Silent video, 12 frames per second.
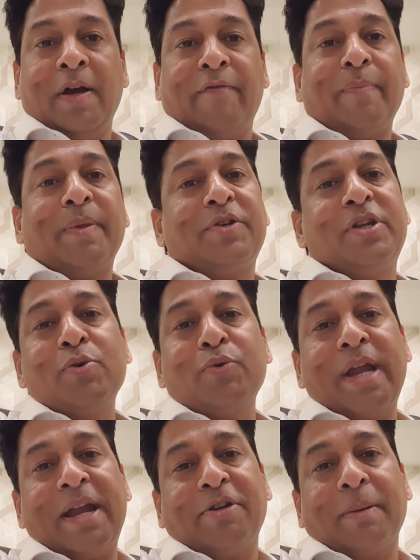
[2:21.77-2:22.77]
from the due
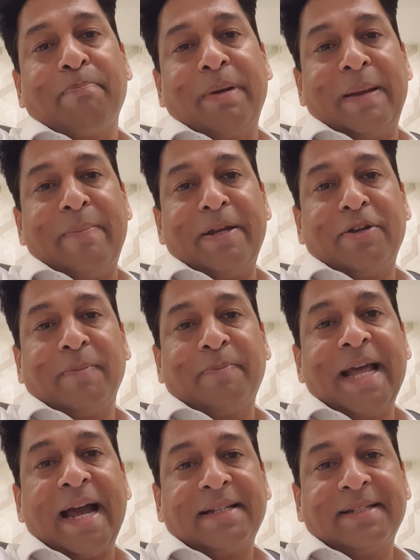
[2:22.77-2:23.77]
date of payment of
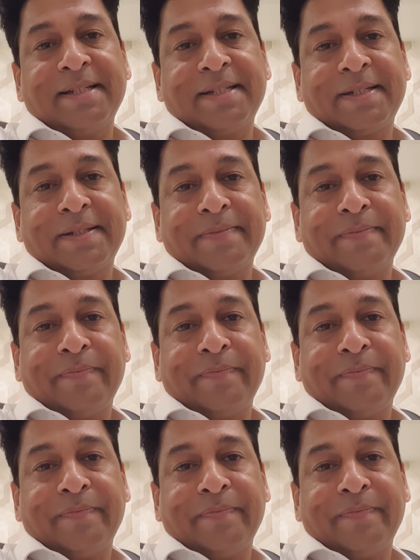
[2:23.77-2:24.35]
taxes.